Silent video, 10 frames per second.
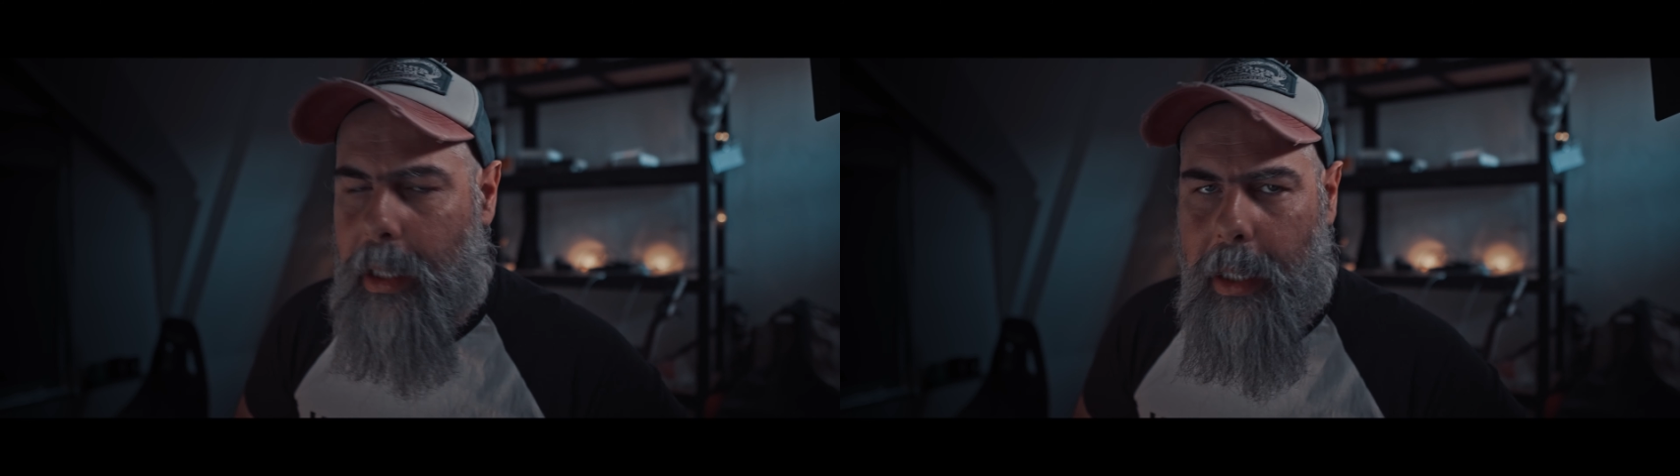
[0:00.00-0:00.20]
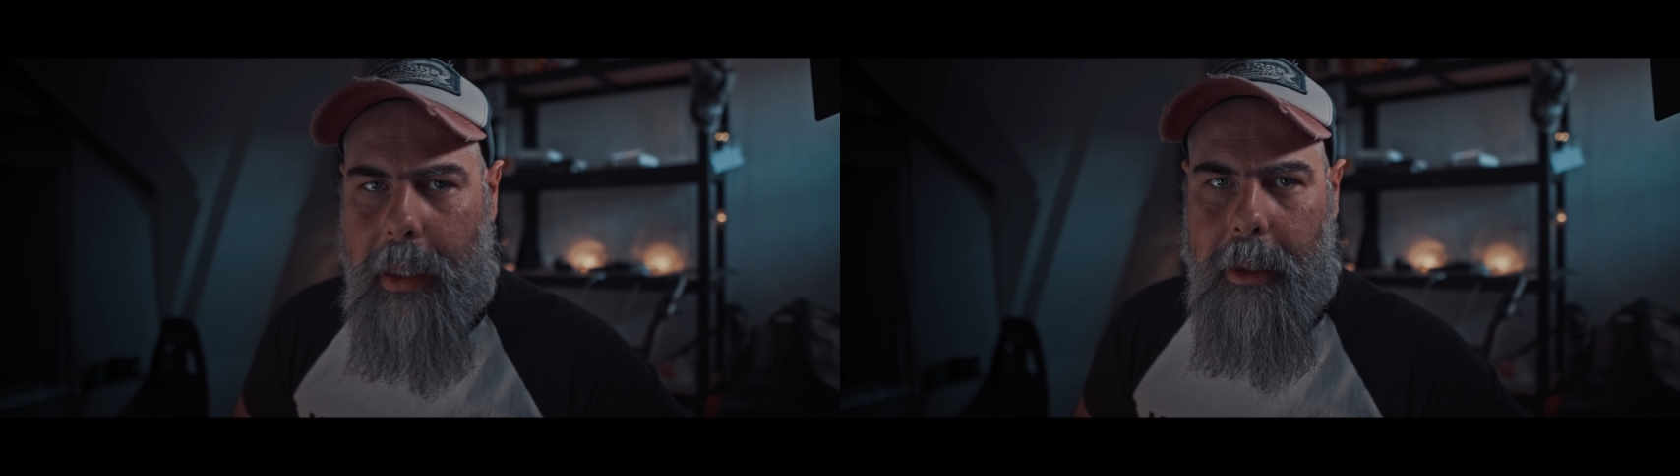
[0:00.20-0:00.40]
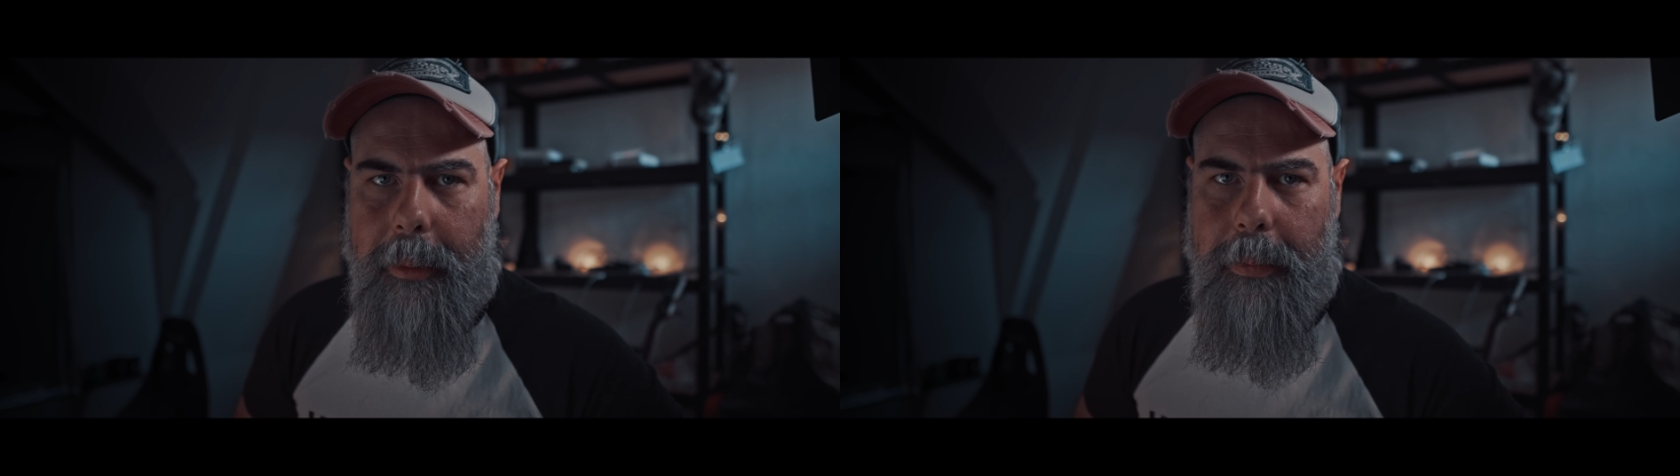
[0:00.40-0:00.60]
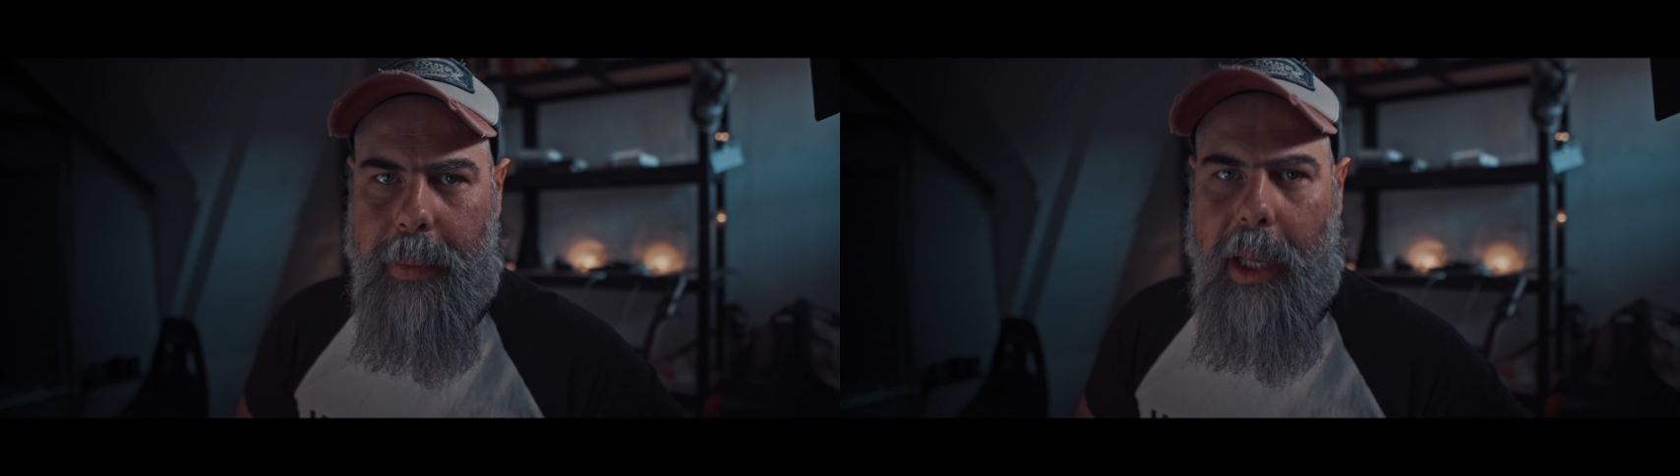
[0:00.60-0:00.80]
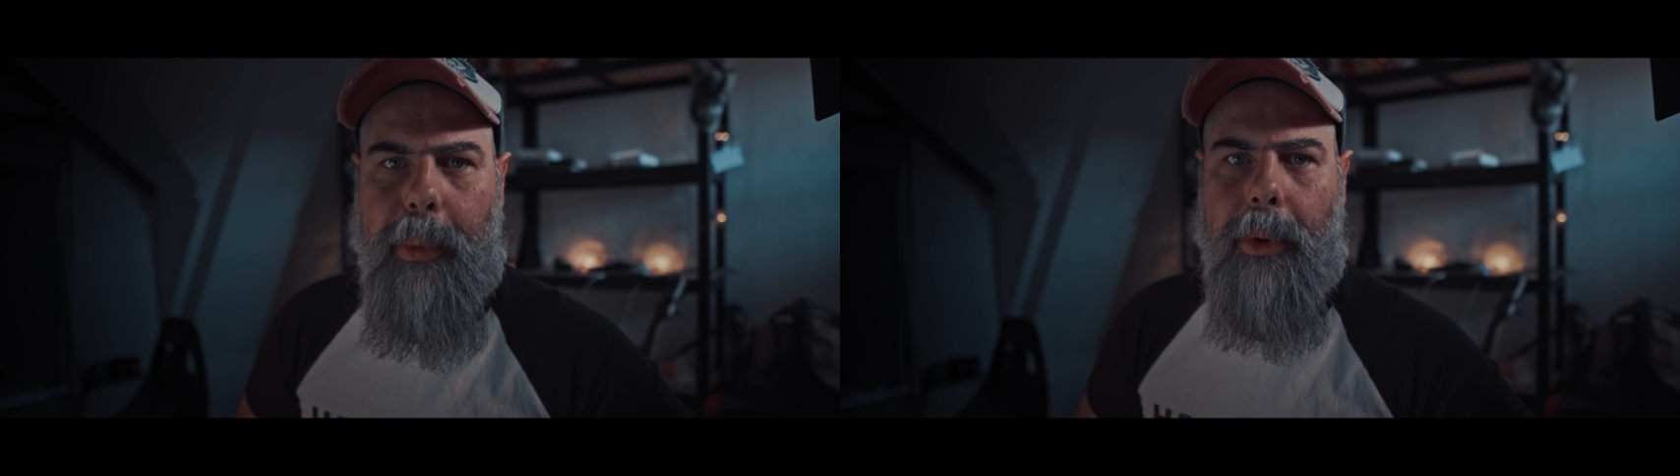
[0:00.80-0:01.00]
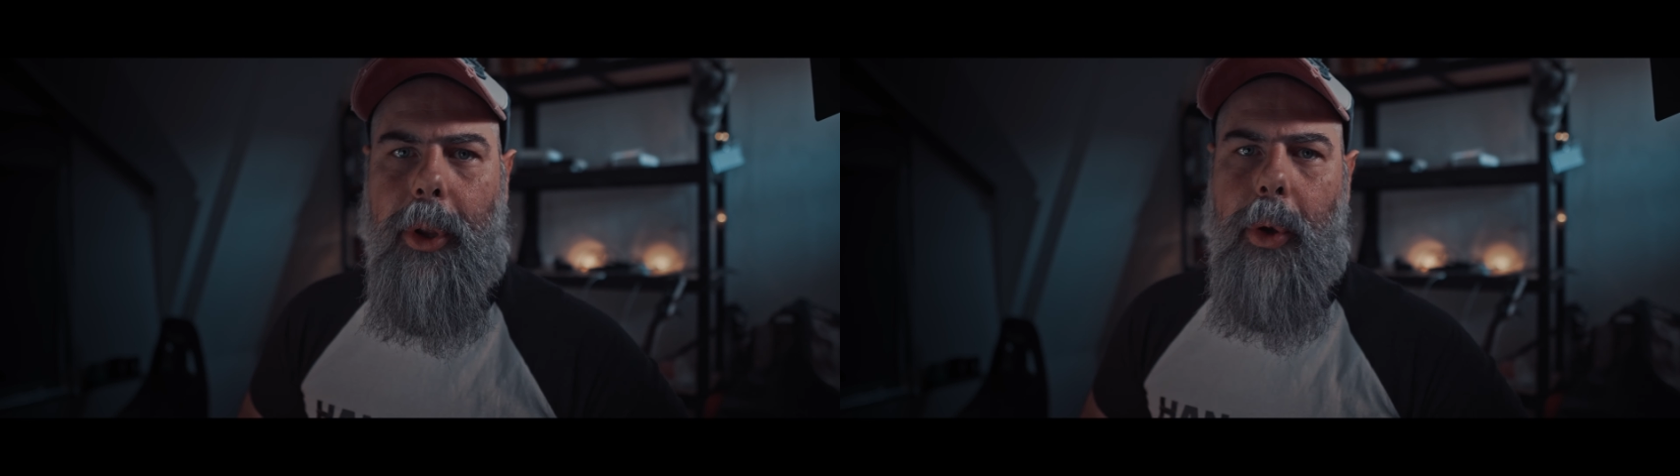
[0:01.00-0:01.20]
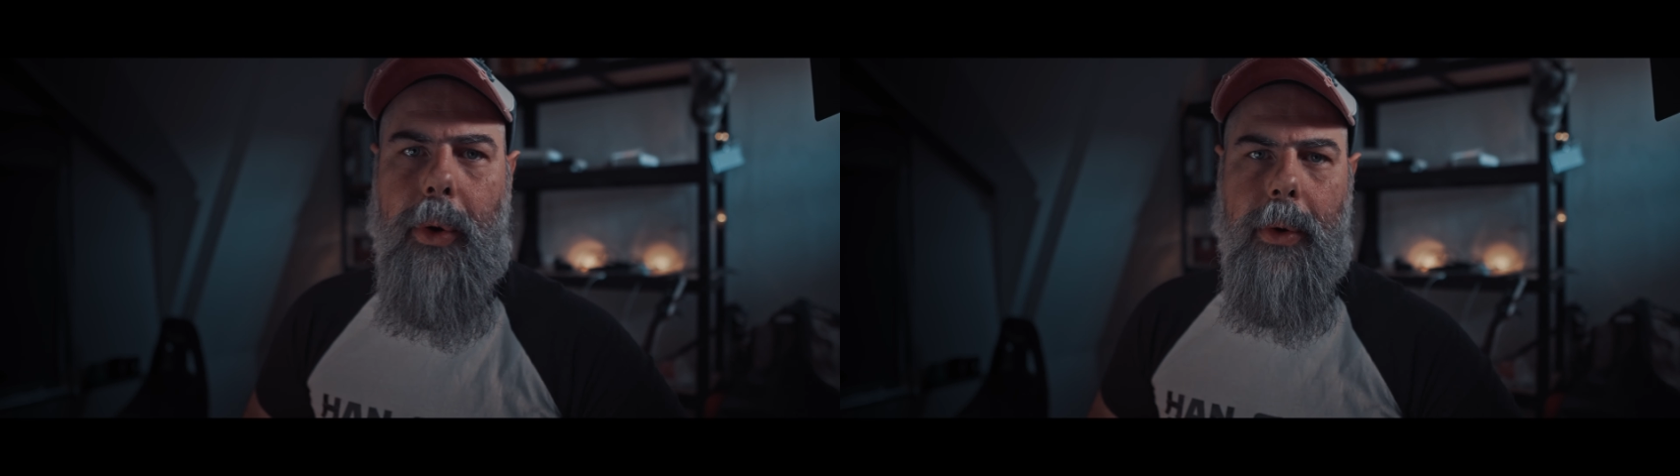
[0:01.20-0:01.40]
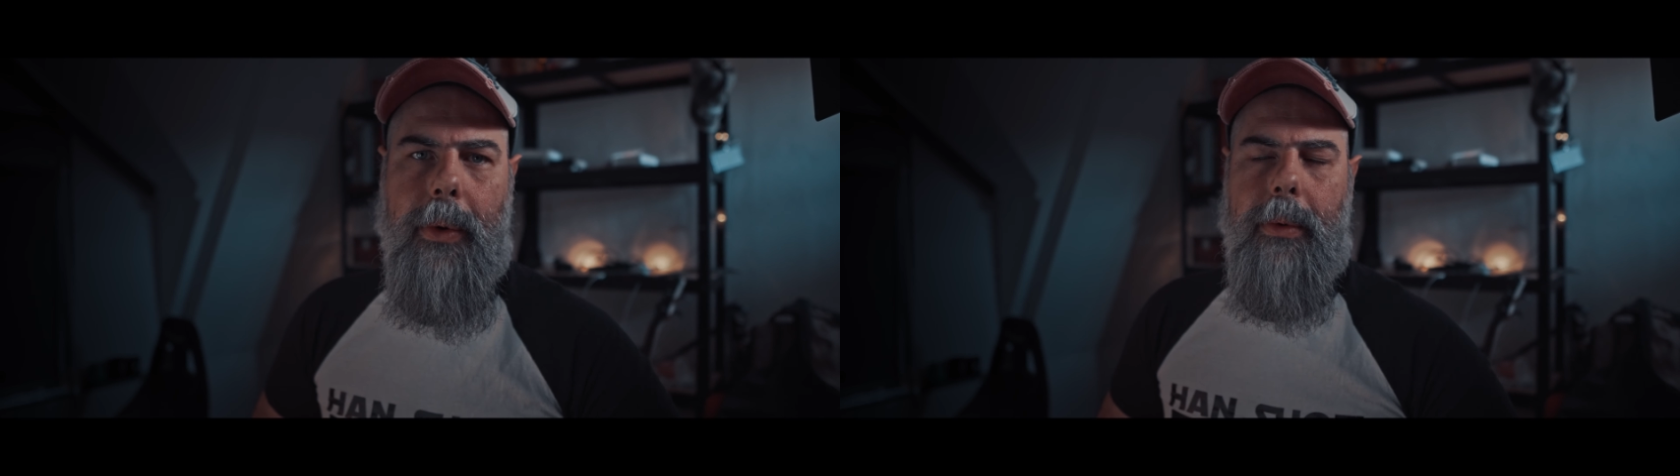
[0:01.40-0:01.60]
like people
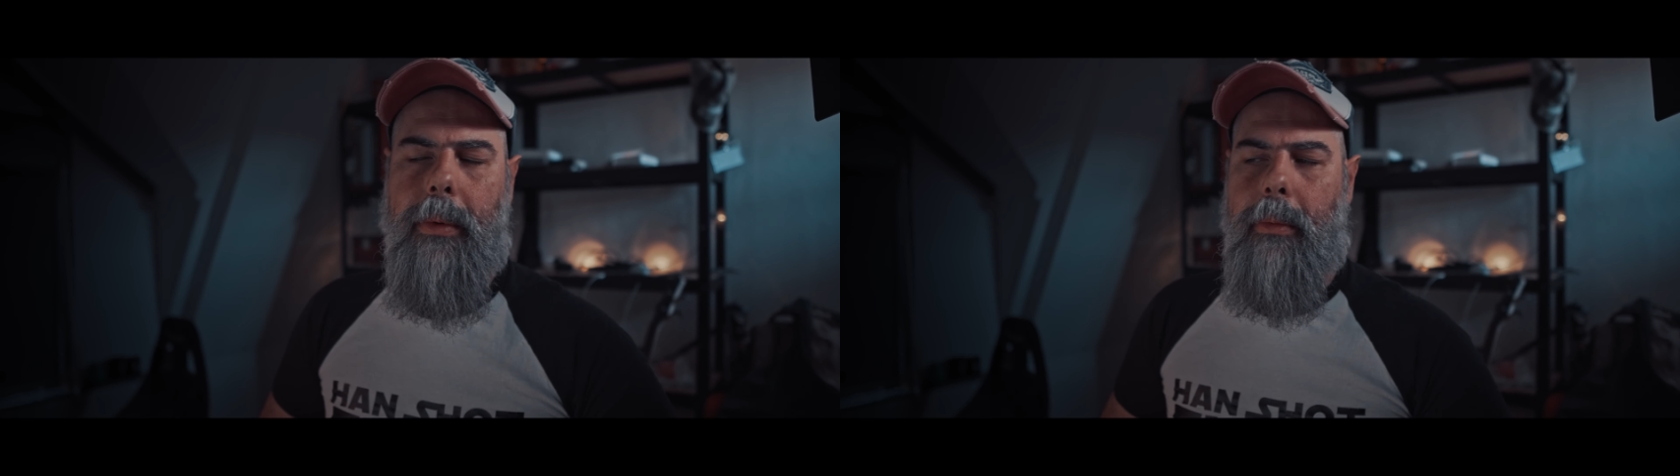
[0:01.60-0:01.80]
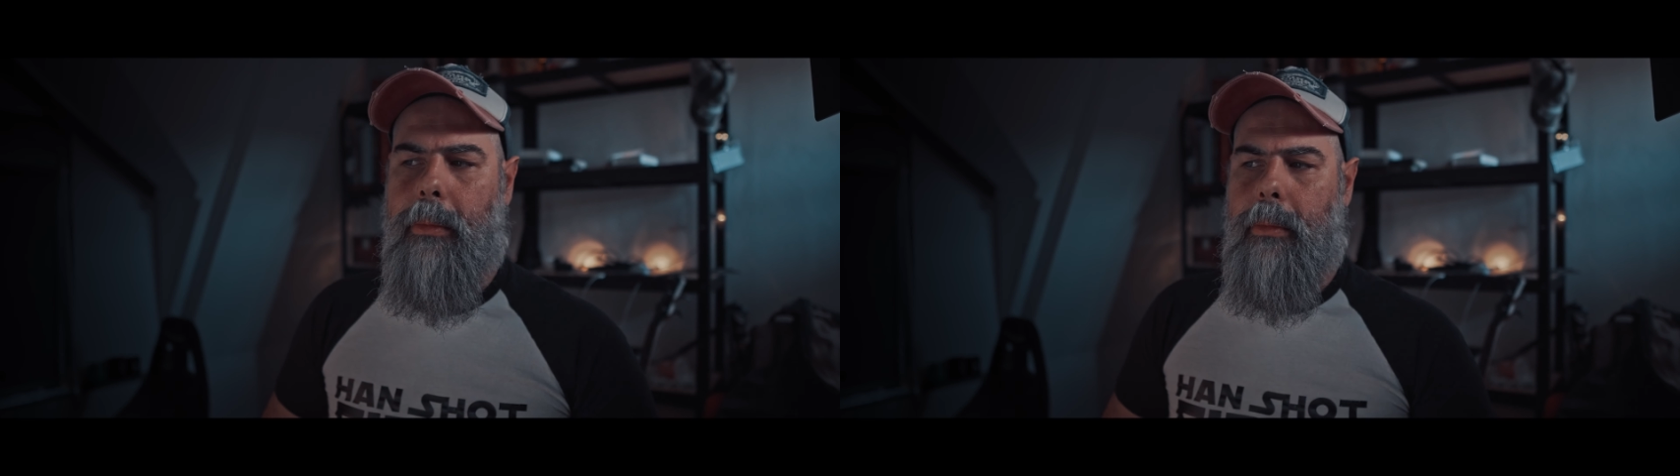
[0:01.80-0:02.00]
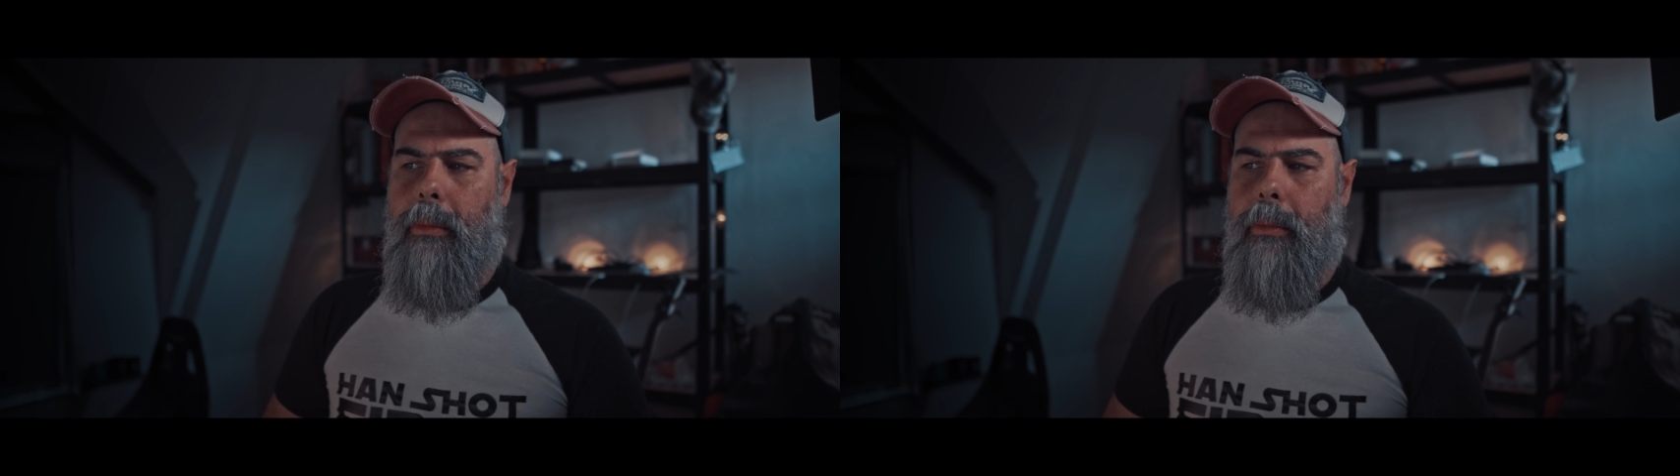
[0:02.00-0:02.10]
who